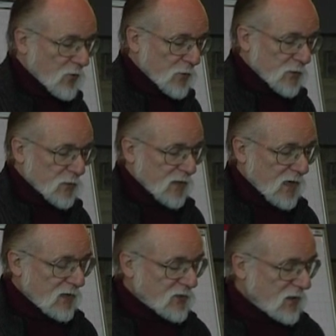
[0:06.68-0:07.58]
forward to
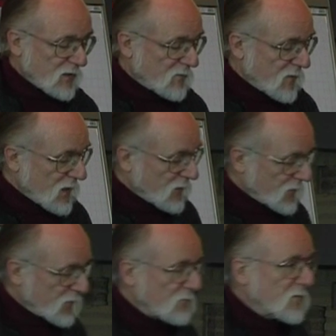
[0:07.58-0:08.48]
engaging
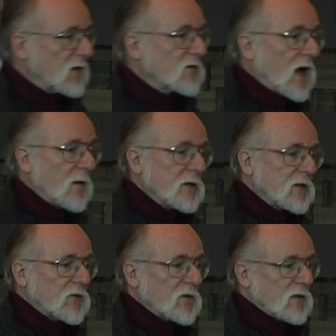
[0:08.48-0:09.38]
these, these
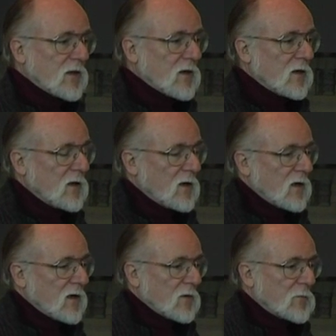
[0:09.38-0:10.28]
topics. Certainly, the,
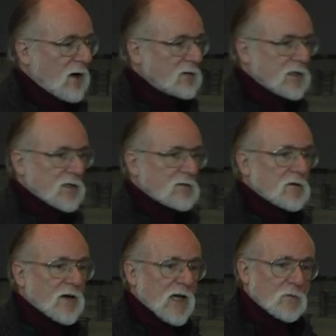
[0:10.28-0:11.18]
the politics of
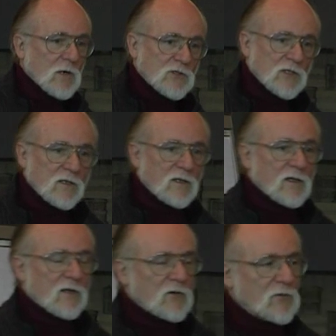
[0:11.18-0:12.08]
evaluation
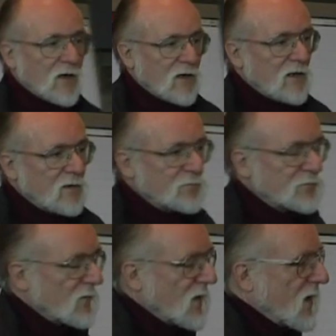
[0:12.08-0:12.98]
is uh,
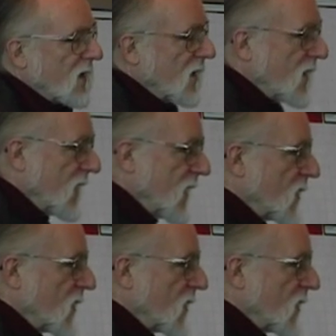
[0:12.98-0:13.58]
a